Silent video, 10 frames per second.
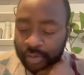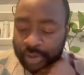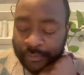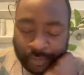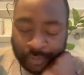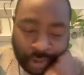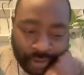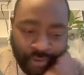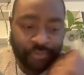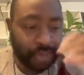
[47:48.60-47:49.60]
if you
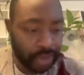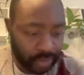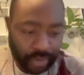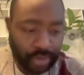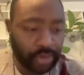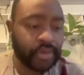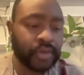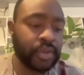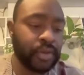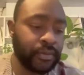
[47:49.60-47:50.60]
had to meet your younger
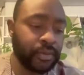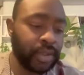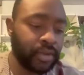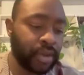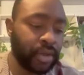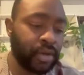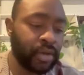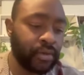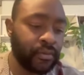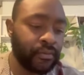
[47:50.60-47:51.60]
self or another
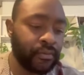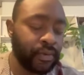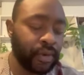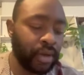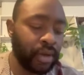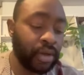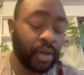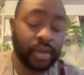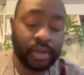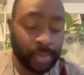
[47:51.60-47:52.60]

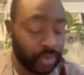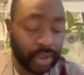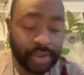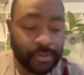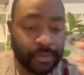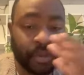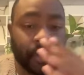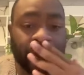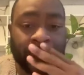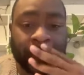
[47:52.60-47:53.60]
immigrant
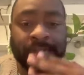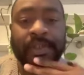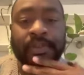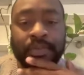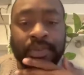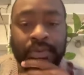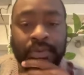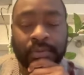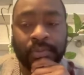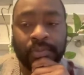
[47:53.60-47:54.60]
entrepreneur who is trying to build
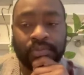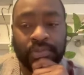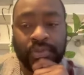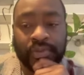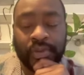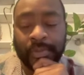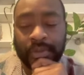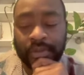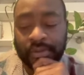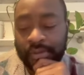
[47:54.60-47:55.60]

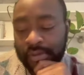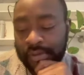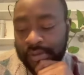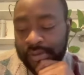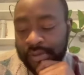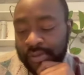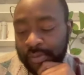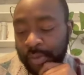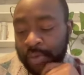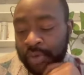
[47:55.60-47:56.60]
something,
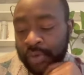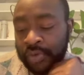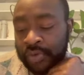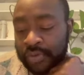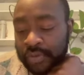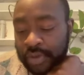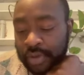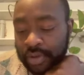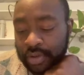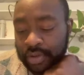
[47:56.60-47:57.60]
what would you
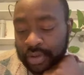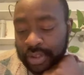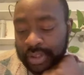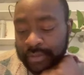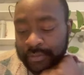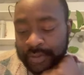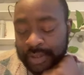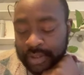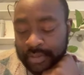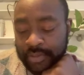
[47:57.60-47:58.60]
kind of
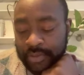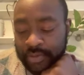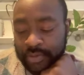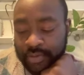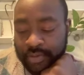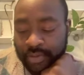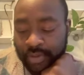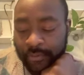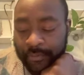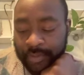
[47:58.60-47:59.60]
tell them, or
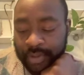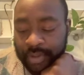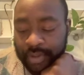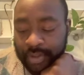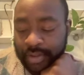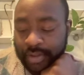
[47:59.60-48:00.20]
hopefully